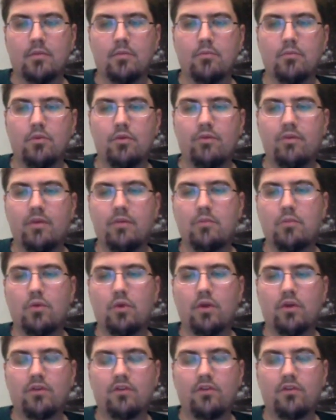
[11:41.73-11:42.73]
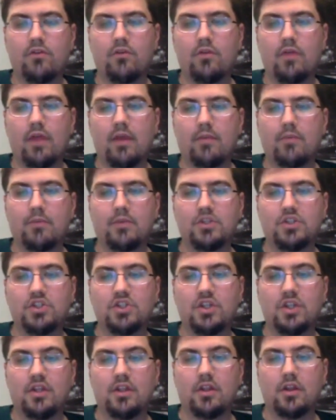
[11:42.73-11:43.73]
Moving more to like
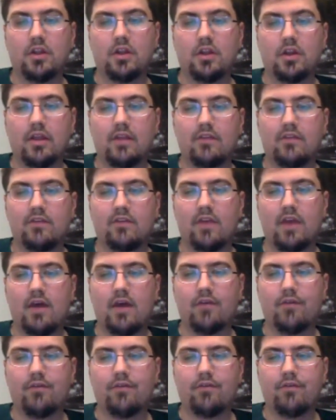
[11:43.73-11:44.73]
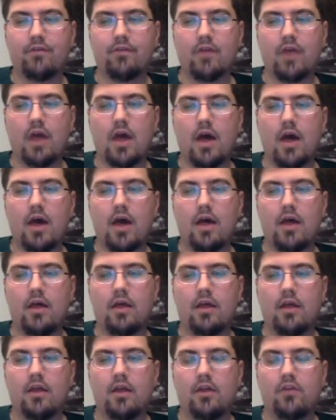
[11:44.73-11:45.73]
machine learning stuff,
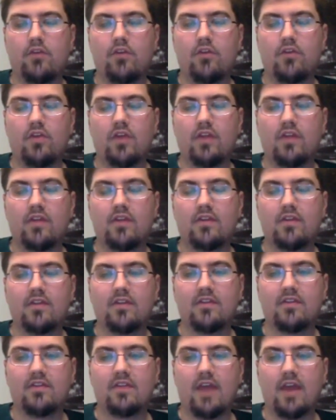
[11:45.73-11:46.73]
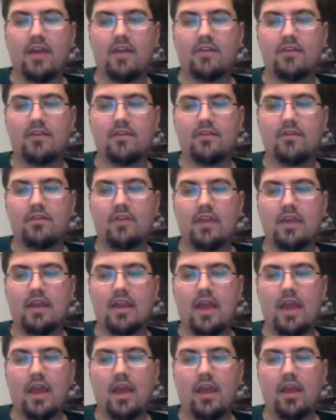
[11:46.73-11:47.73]
do you think that the size of
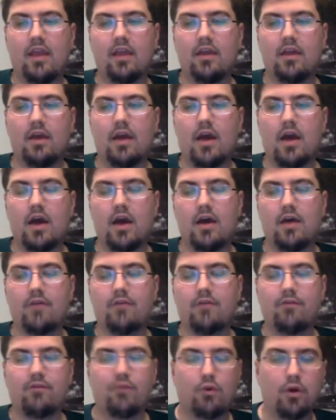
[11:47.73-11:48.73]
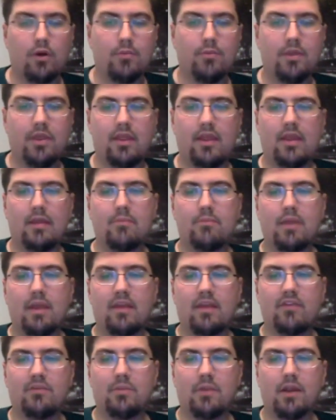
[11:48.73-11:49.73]
DNA, 4 billion
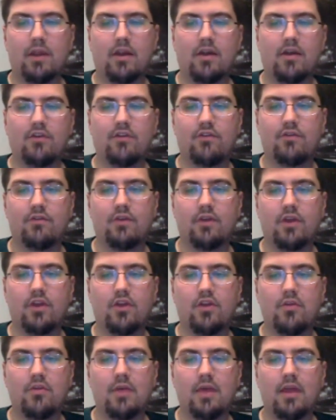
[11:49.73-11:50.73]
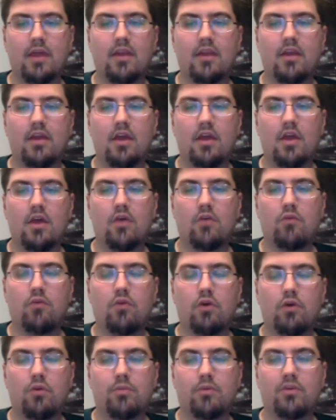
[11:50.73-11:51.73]
base pairs for a human,
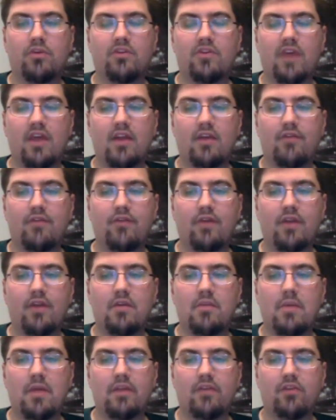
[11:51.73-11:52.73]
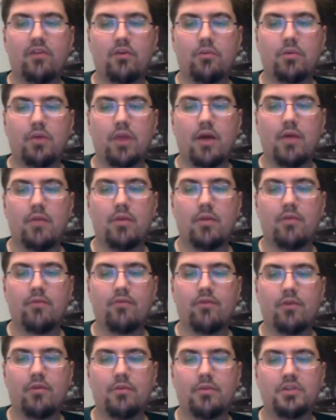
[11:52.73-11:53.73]
will present a fundamental
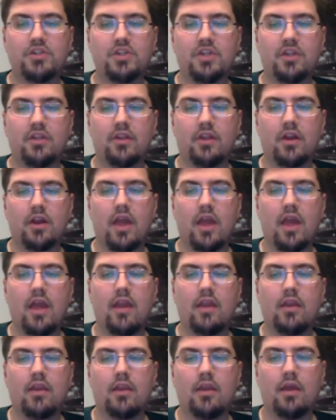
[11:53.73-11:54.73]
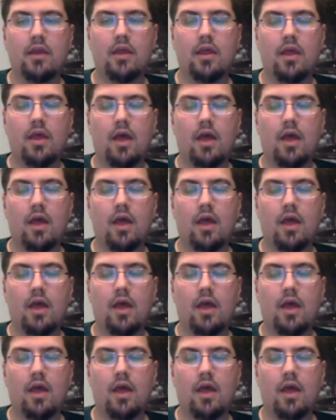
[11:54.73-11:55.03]
problem for machine learning?